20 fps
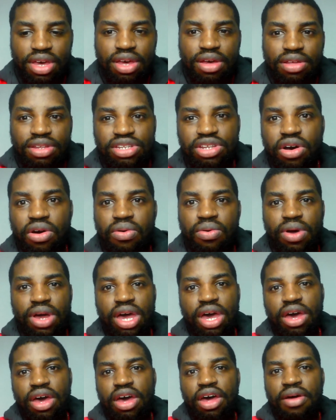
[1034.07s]
So,
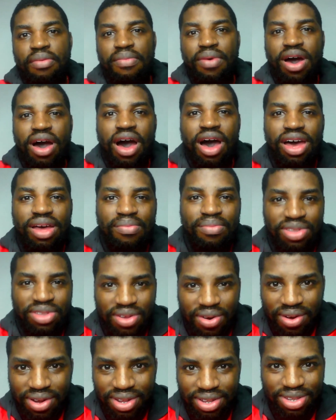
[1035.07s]
I'm
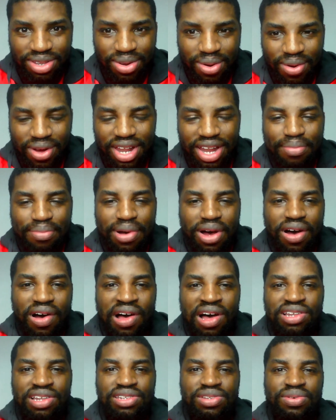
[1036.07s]
done talking about
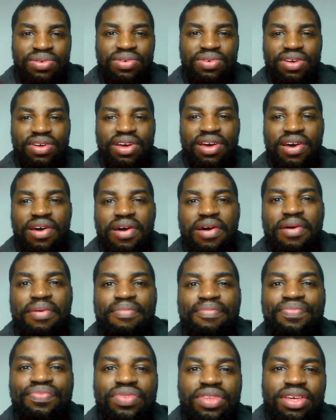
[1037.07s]
Arsenal.
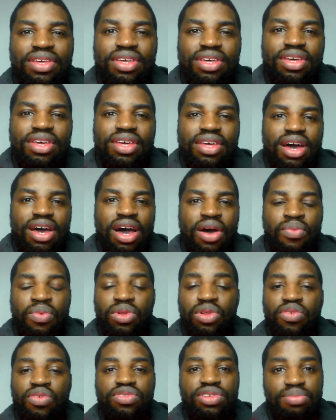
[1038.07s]
I would
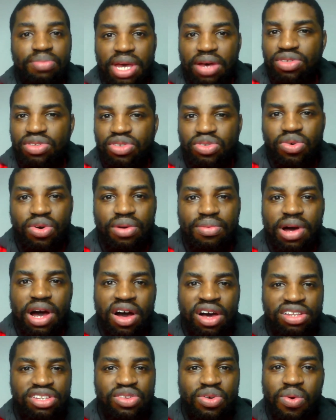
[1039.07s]
love to be able to talk about
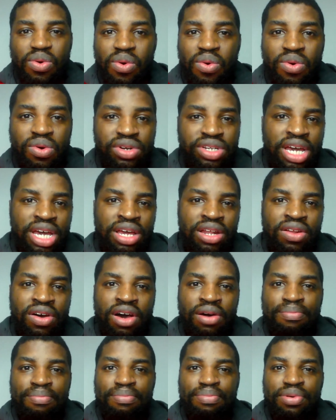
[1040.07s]
Arsenal all day long.